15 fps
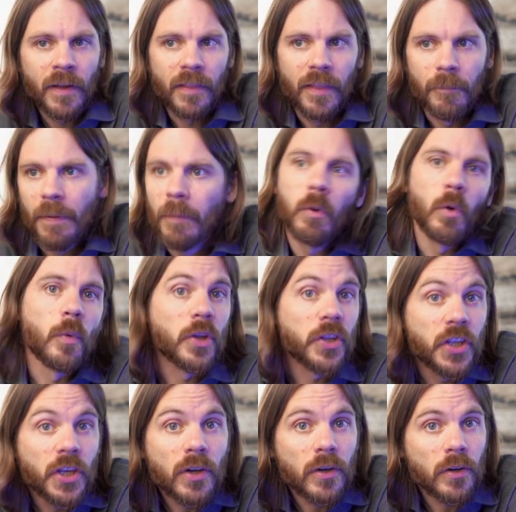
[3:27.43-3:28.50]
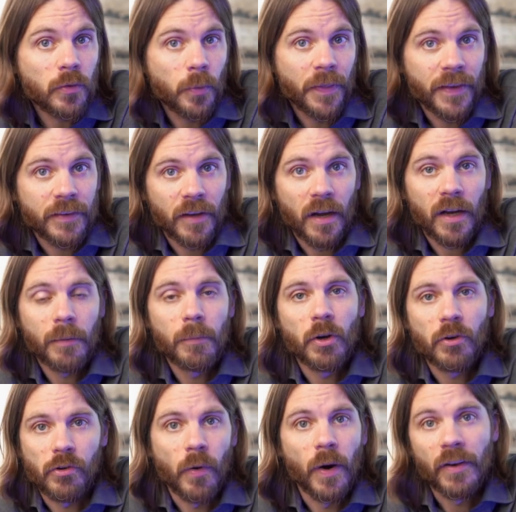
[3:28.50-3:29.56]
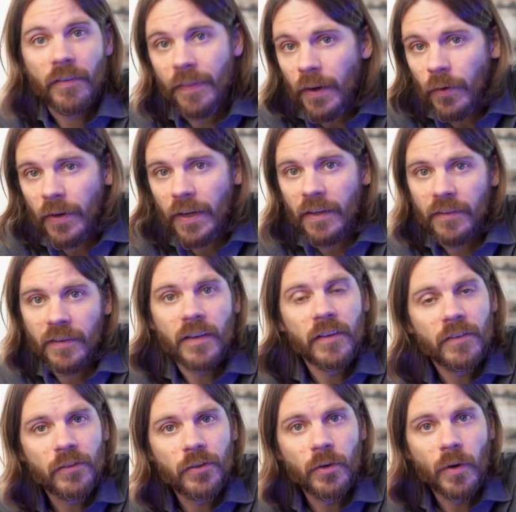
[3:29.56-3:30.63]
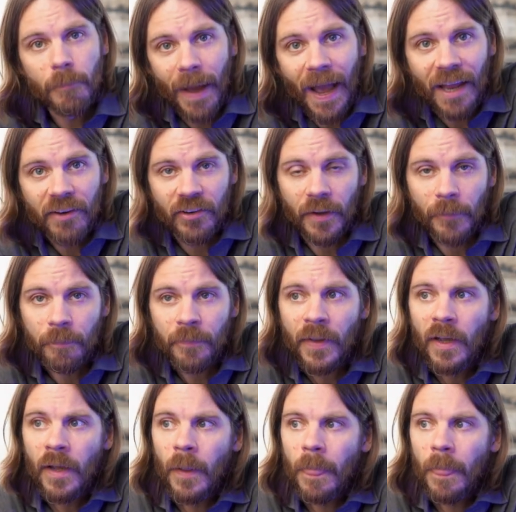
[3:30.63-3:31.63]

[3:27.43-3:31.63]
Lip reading: that people will use when they talk about Girard's theories is to imagine